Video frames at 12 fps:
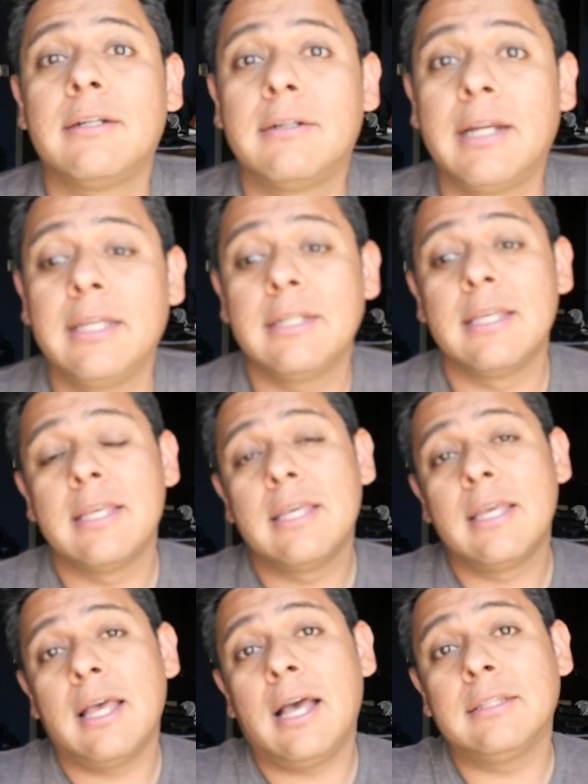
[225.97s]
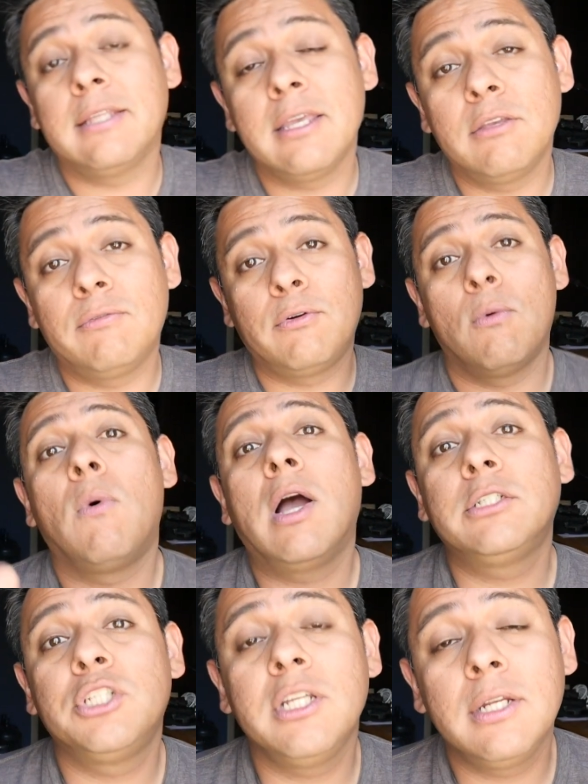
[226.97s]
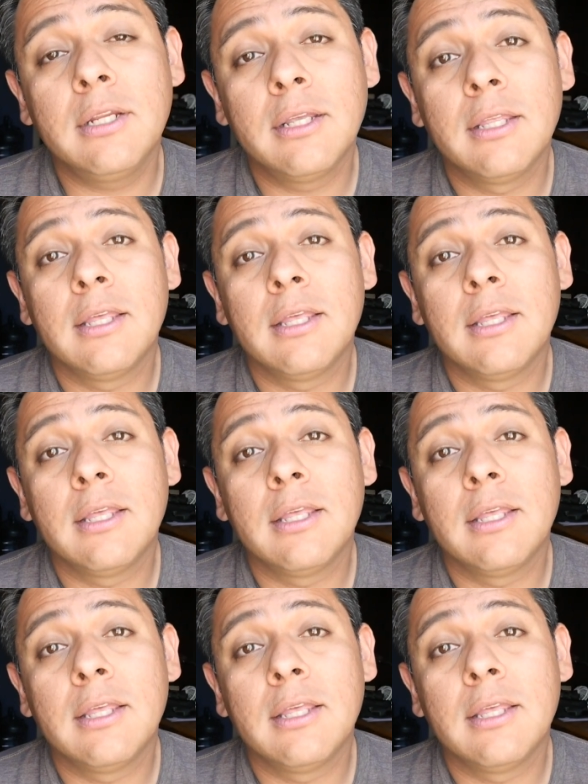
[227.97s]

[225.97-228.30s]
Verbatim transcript: All right, uh, thank you for watching.